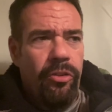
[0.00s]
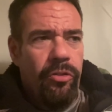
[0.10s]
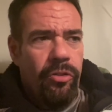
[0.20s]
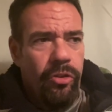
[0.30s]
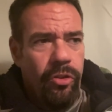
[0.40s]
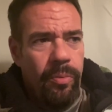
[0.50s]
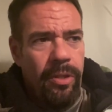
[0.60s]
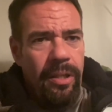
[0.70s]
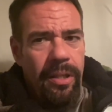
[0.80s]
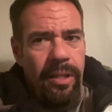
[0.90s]
YouTube
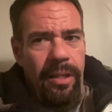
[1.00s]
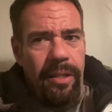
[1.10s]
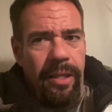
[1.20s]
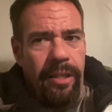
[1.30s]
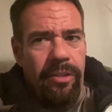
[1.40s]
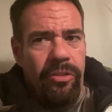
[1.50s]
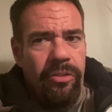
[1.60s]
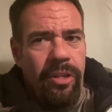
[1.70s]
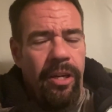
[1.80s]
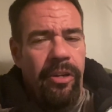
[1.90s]
that
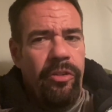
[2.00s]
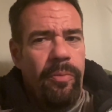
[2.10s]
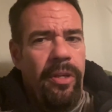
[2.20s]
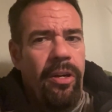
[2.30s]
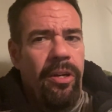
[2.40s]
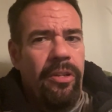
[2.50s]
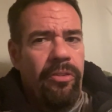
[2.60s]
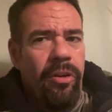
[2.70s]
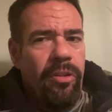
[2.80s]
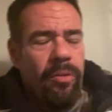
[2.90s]
just carries me on is
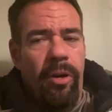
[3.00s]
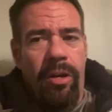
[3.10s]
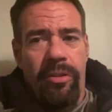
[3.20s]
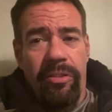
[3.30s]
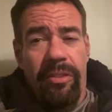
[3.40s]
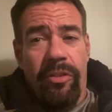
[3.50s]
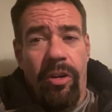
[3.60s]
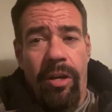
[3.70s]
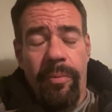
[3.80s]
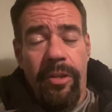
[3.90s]
all the positive
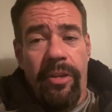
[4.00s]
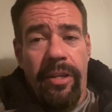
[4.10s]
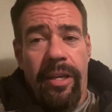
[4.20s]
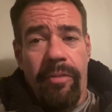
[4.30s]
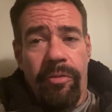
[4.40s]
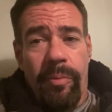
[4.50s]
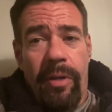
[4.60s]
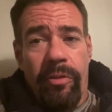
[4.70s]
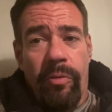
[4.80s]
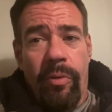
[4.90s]
comments I get from
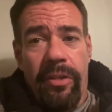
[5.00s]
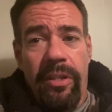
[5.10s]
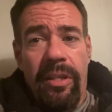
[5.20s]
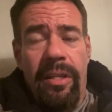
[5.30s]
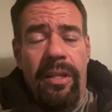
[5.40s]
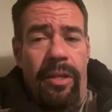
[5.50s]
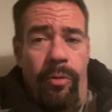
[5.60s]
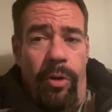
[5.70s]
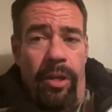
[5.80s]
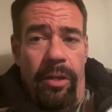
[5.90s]
everyone
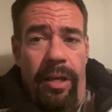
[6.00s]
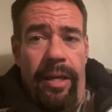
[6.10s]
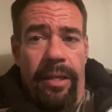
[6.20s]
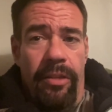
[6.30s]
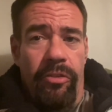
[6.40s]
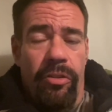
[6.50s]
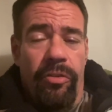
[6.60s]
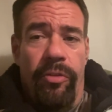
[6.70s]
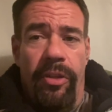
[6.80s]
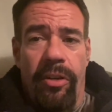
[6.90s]
where I can
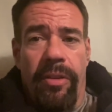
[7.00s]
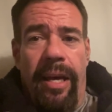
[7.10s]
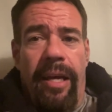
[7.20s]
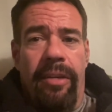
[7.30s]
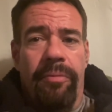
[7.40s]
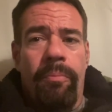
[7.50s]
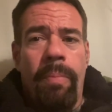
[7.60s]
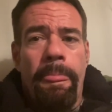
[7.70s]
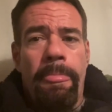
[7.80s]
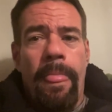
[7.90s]
just feel that
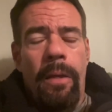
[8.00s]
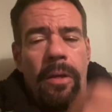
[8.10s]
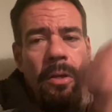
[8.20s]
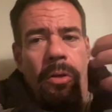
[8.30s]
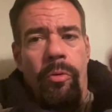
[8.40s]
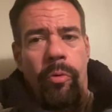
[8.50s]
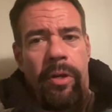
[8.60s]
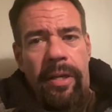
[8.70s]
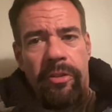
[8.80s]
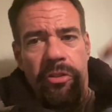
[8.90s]

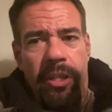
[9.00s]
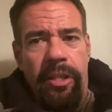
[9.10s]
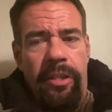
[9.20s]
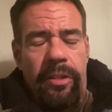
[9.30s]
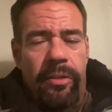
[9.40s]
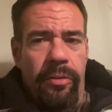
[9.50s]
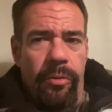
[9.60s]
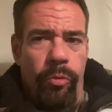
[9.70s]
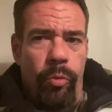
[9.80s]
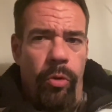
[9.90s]
when I share
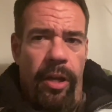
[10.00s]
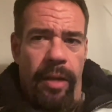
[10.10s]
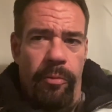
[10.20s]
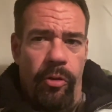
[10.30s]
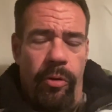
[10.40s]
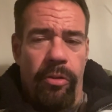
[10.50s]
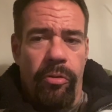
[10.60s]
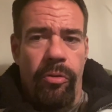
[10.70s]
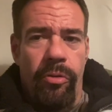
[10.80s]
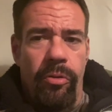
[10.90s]
what I'm going
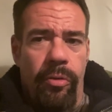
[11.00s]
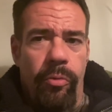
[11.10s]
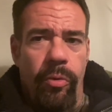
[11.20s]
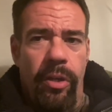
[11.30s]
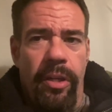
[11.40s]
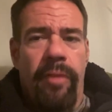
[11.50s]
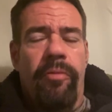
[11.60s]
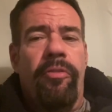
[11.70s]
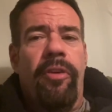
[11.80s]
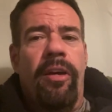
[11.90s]
through and what I've
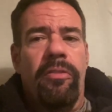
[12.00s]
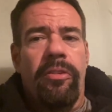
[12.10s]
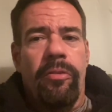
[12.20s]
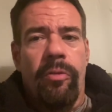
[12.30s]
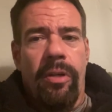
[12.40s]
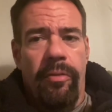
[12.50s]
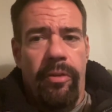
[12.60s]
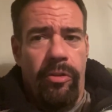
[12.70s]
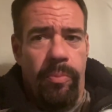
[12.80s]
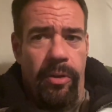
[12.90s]
felt and what I've
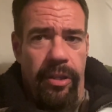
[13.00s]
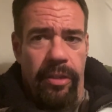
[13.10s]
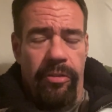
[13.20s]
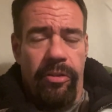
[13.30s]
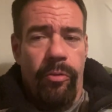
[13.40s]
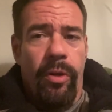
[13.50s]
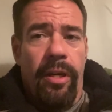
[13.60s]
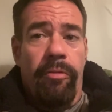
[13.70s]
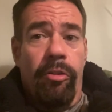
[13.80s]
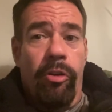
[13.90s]
experienced and what
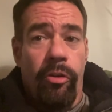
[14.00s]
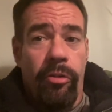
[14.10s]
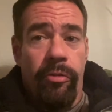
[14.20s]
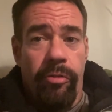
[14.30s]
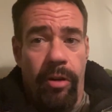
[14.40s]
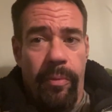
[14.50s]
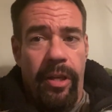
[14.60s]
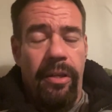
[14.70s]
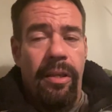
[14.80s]
I've learned from it,